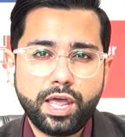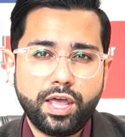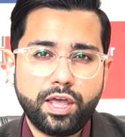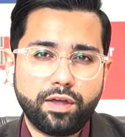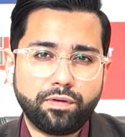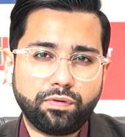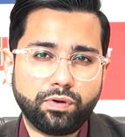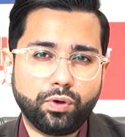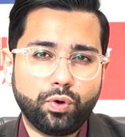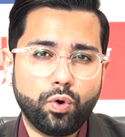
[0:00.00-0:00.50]

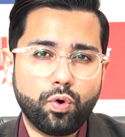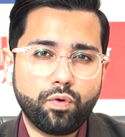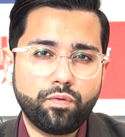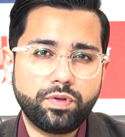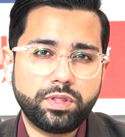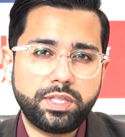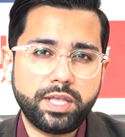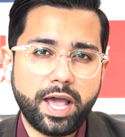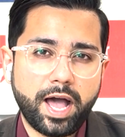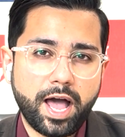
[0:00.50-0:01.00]
If you go
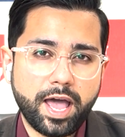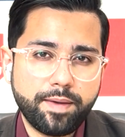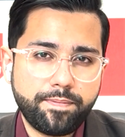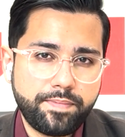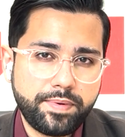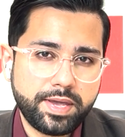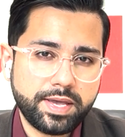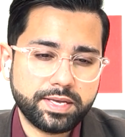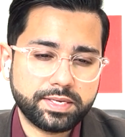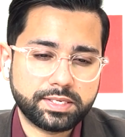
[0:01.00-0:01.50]
with the
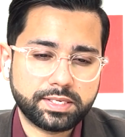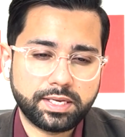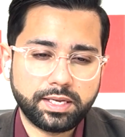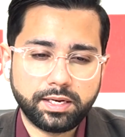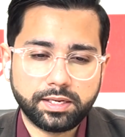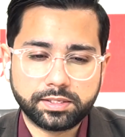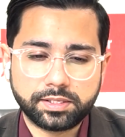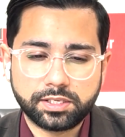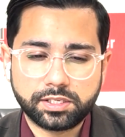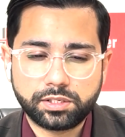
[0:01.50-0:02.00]
IPA skill
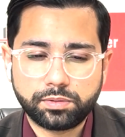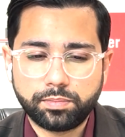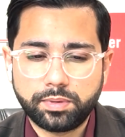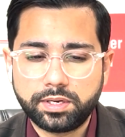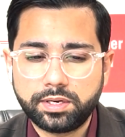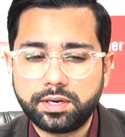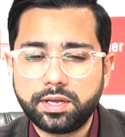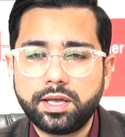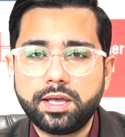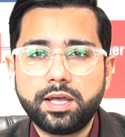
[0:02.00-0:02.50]

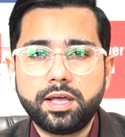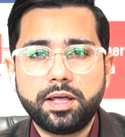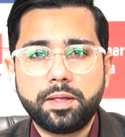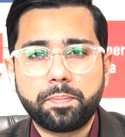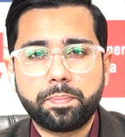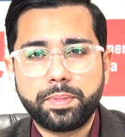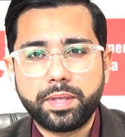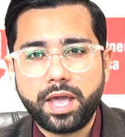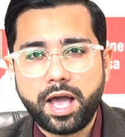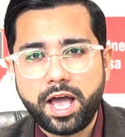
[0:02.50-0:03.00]
assessment,
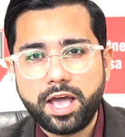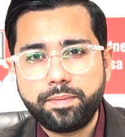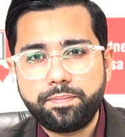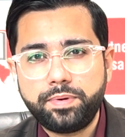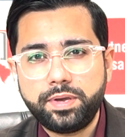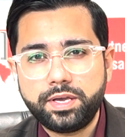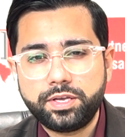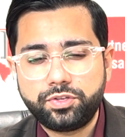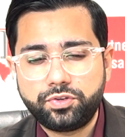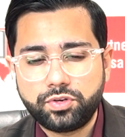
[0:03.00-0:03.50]
the
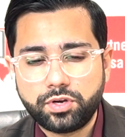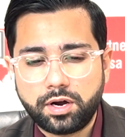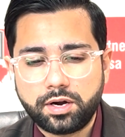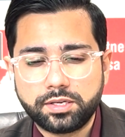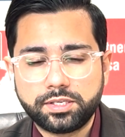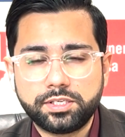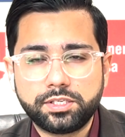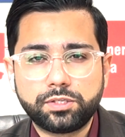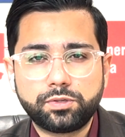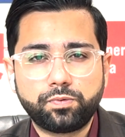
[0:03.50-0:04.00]
IPA
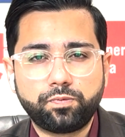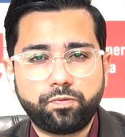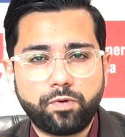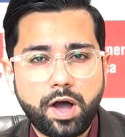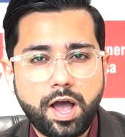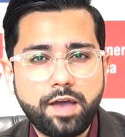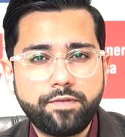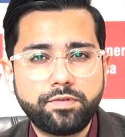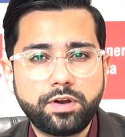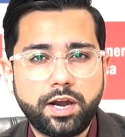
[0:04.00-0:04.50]
charges
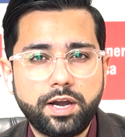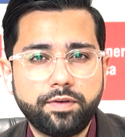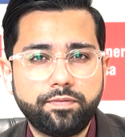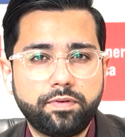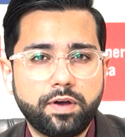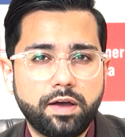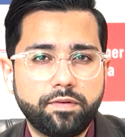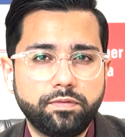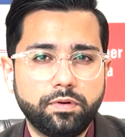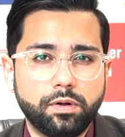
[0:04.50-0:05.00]

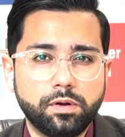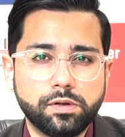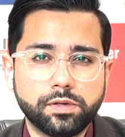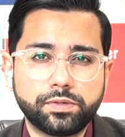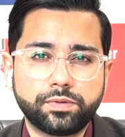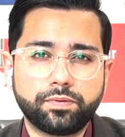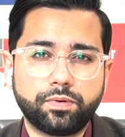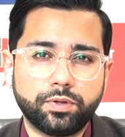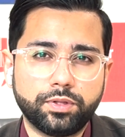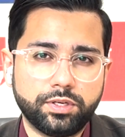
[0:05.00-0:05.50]

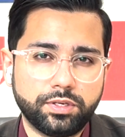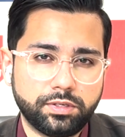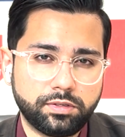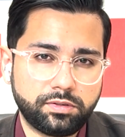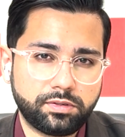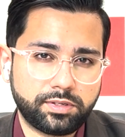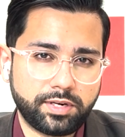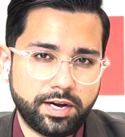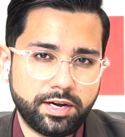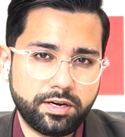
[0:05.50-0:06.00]
$595 for the
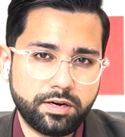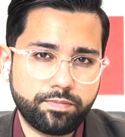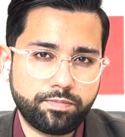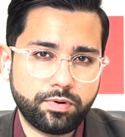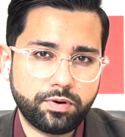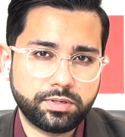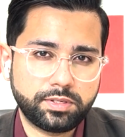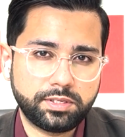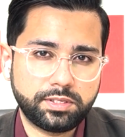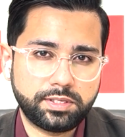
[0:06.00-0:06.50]
standard
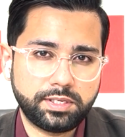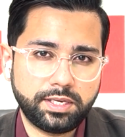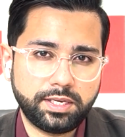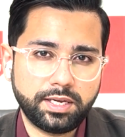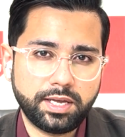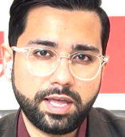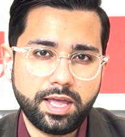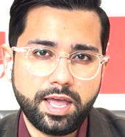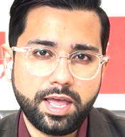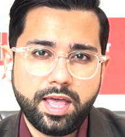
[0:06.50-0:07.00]

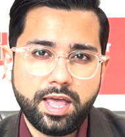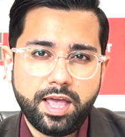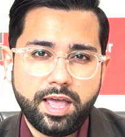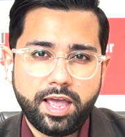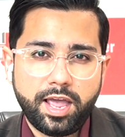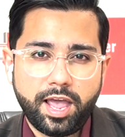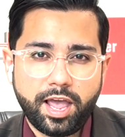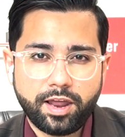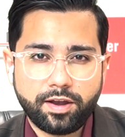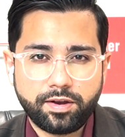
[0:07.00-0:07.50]
processing,
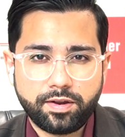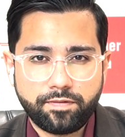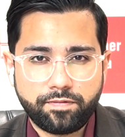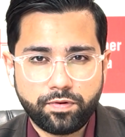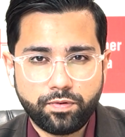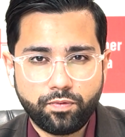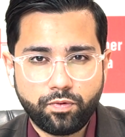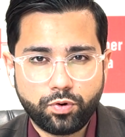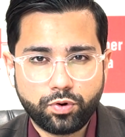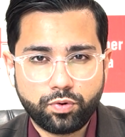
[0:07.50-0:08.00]
and if
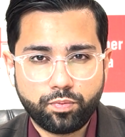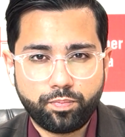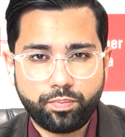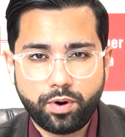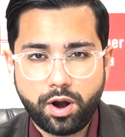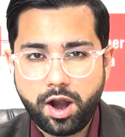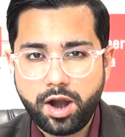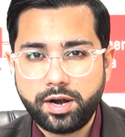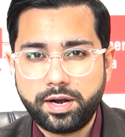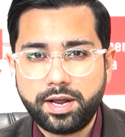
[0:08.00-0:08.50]
you want to
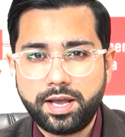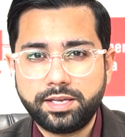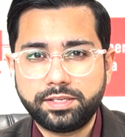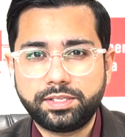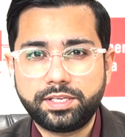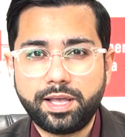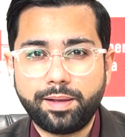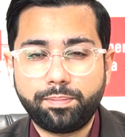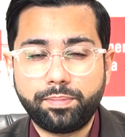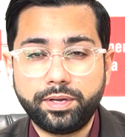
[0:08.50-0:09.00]
prioritize
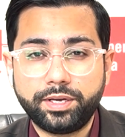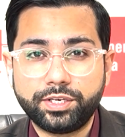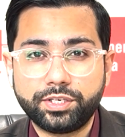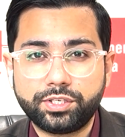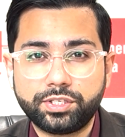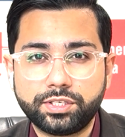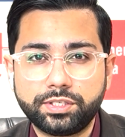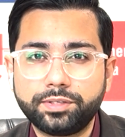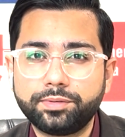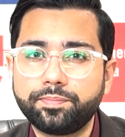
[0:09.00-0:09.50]
the
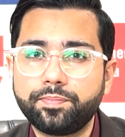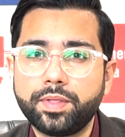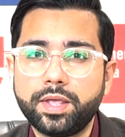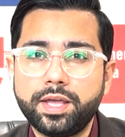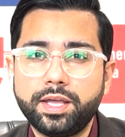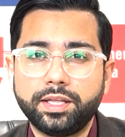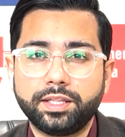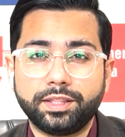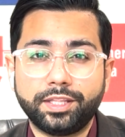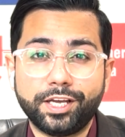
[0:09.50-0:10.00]
application,
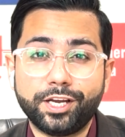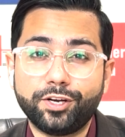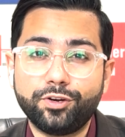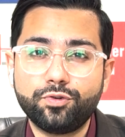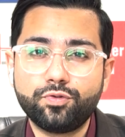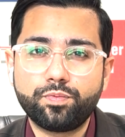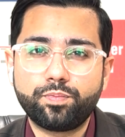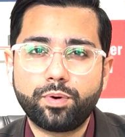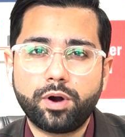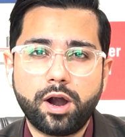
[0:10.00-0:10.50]
they
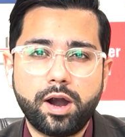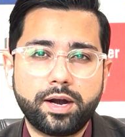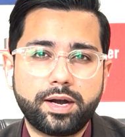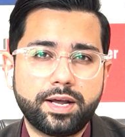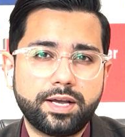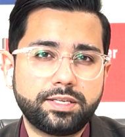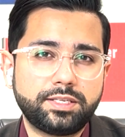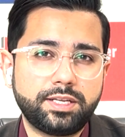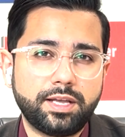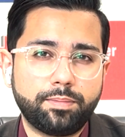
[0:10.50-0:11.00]
do
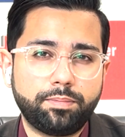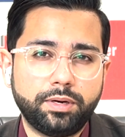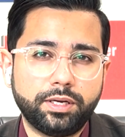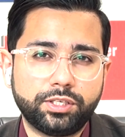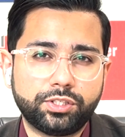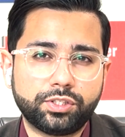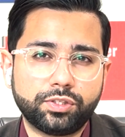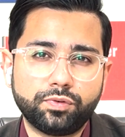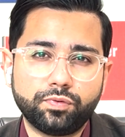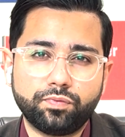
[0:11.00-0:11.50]
prioritize the
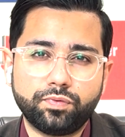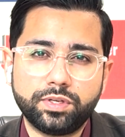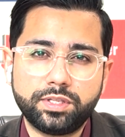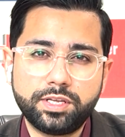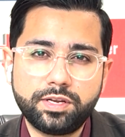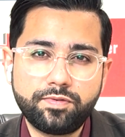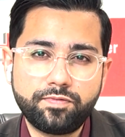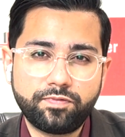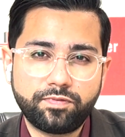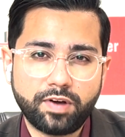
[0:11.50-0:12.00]
application
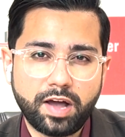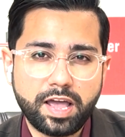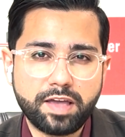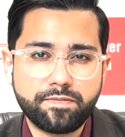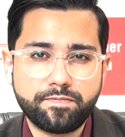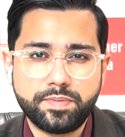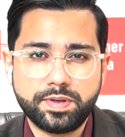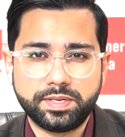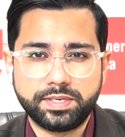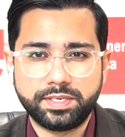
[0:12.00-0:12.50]
within
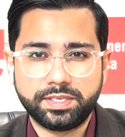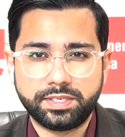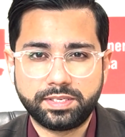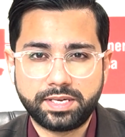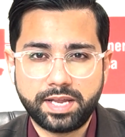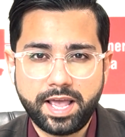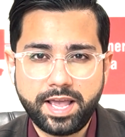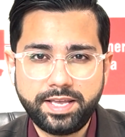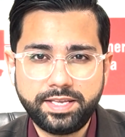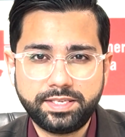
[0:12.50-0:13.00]
5 business
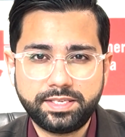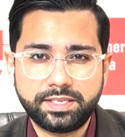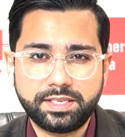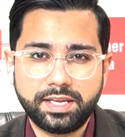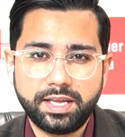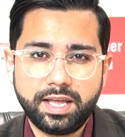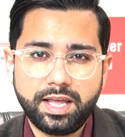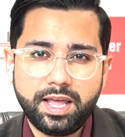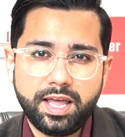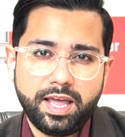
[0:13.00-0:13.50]
days,
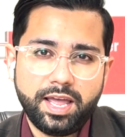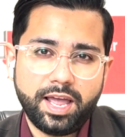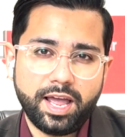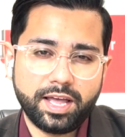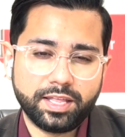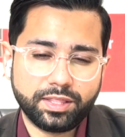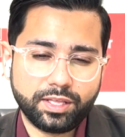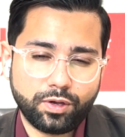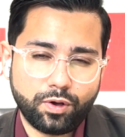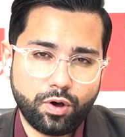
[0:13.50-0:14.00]

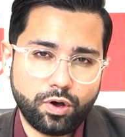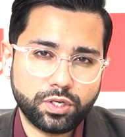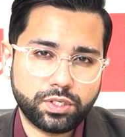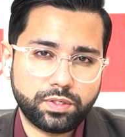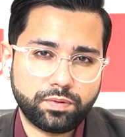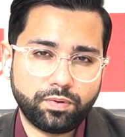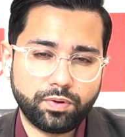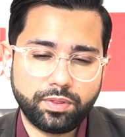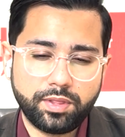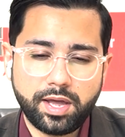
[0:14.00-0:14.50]
and the
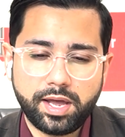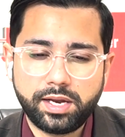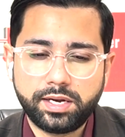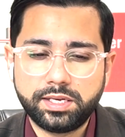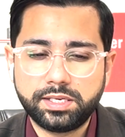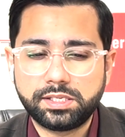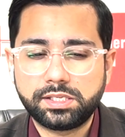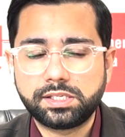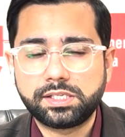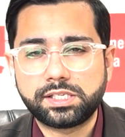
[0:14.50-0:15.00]
cost for that
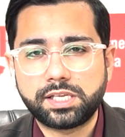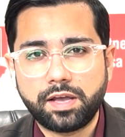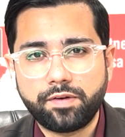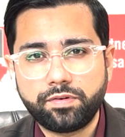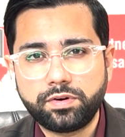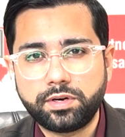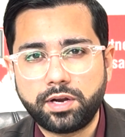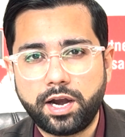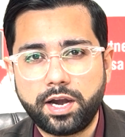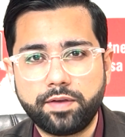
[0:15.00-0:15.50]
is
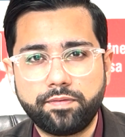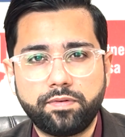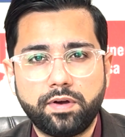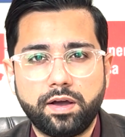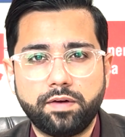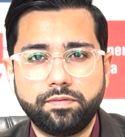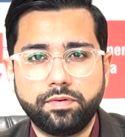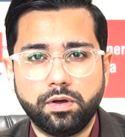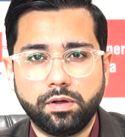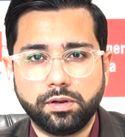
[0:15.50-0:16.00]

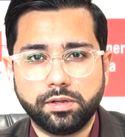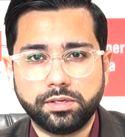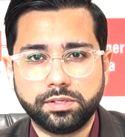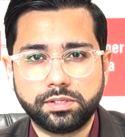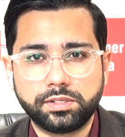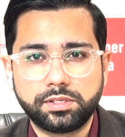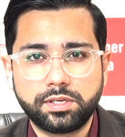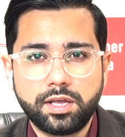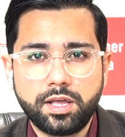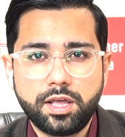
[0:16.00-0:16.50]

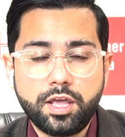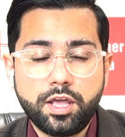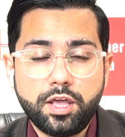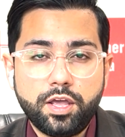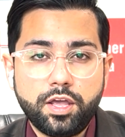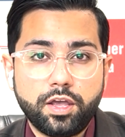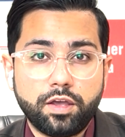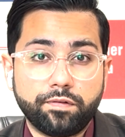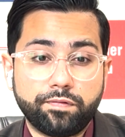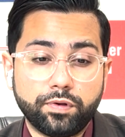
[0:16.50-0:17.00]
$795.
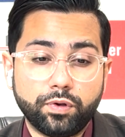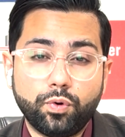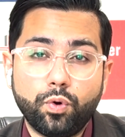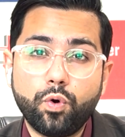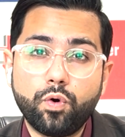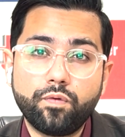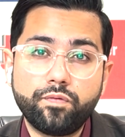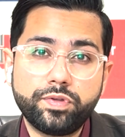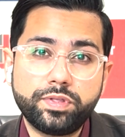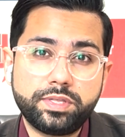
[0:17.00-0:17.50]
If you
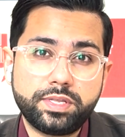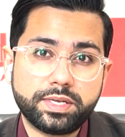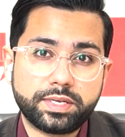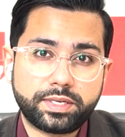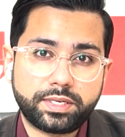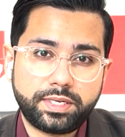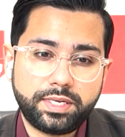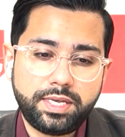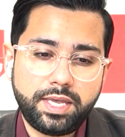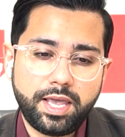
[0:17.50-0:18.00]
go with the
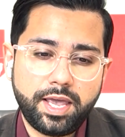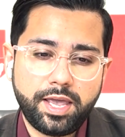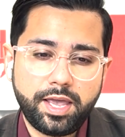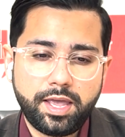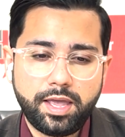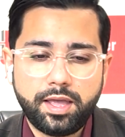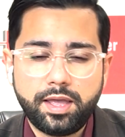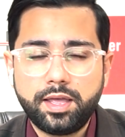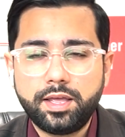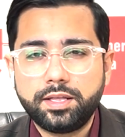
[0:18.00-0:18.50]
CA,
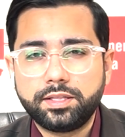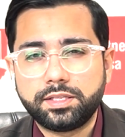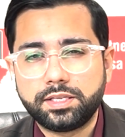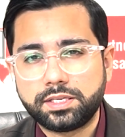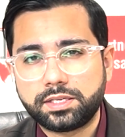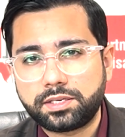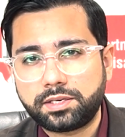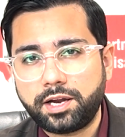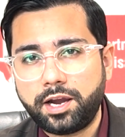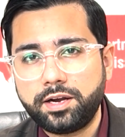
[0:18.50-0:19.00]
the
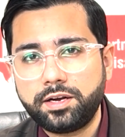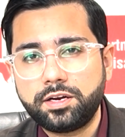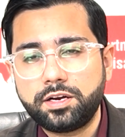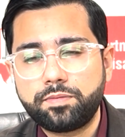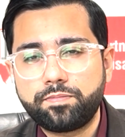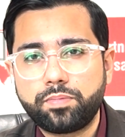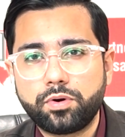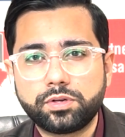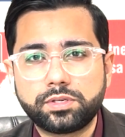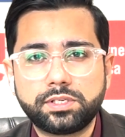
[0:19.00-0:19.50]

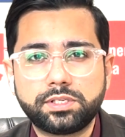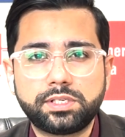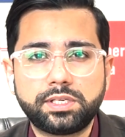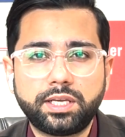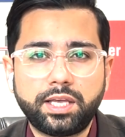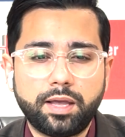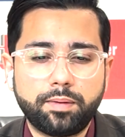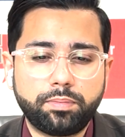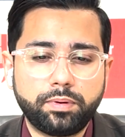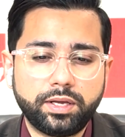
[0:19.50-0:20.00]
standard
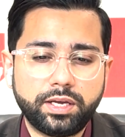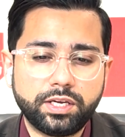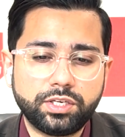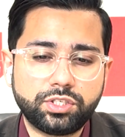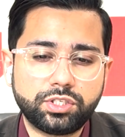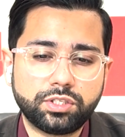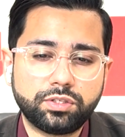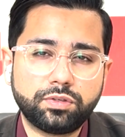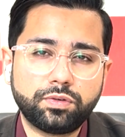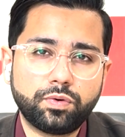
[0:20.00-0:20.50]
processing
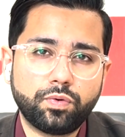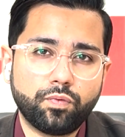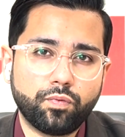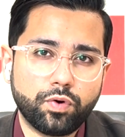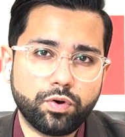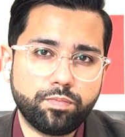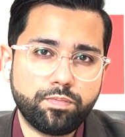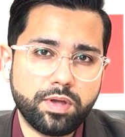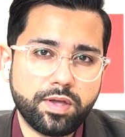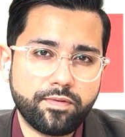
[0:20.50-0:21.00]
application
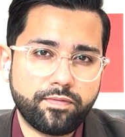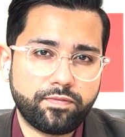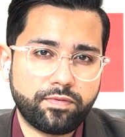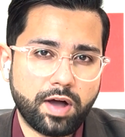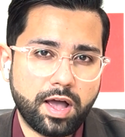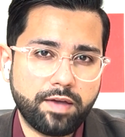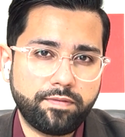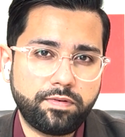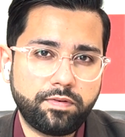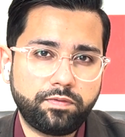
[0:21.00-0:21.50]
would be
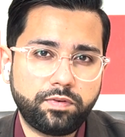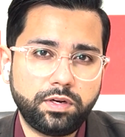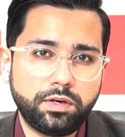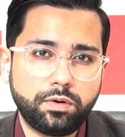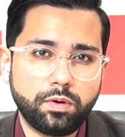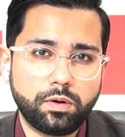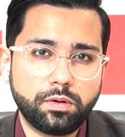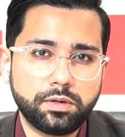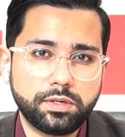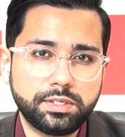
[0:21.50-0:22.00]

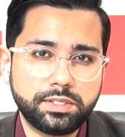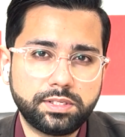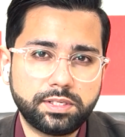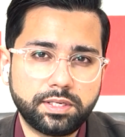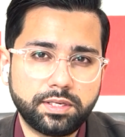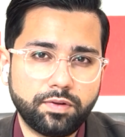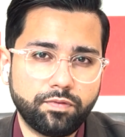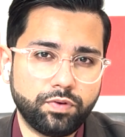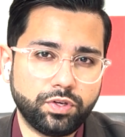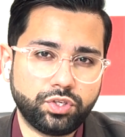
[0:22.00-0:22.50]
$550,
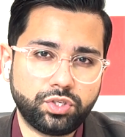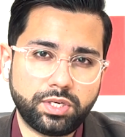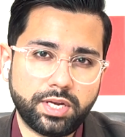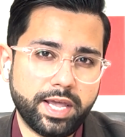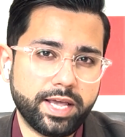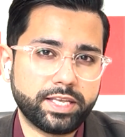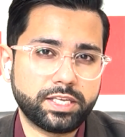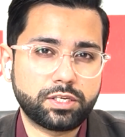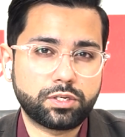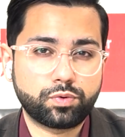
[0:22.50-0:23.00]
which
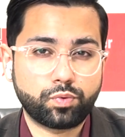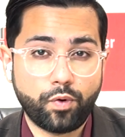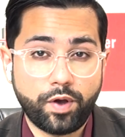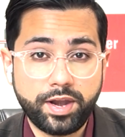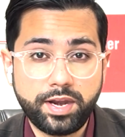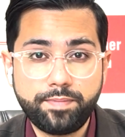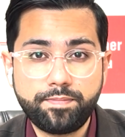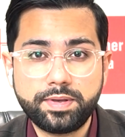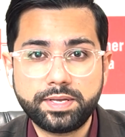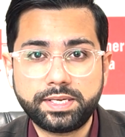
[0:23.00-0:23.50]
takes
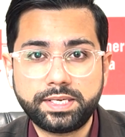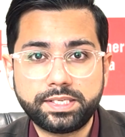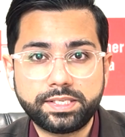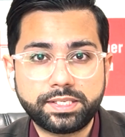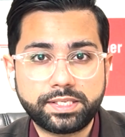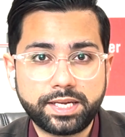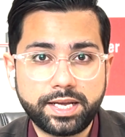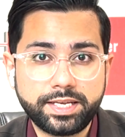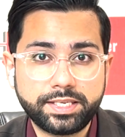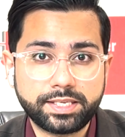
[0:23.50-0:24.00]
20 business
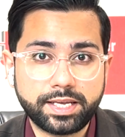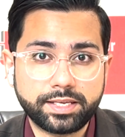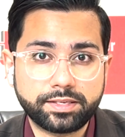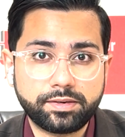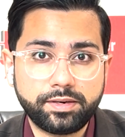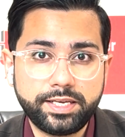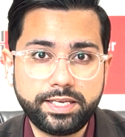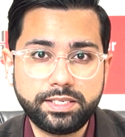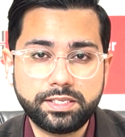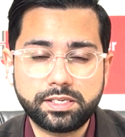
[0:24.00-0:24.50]
days at
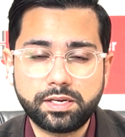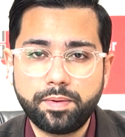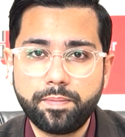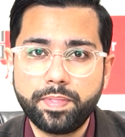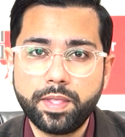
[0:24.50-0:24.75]
least.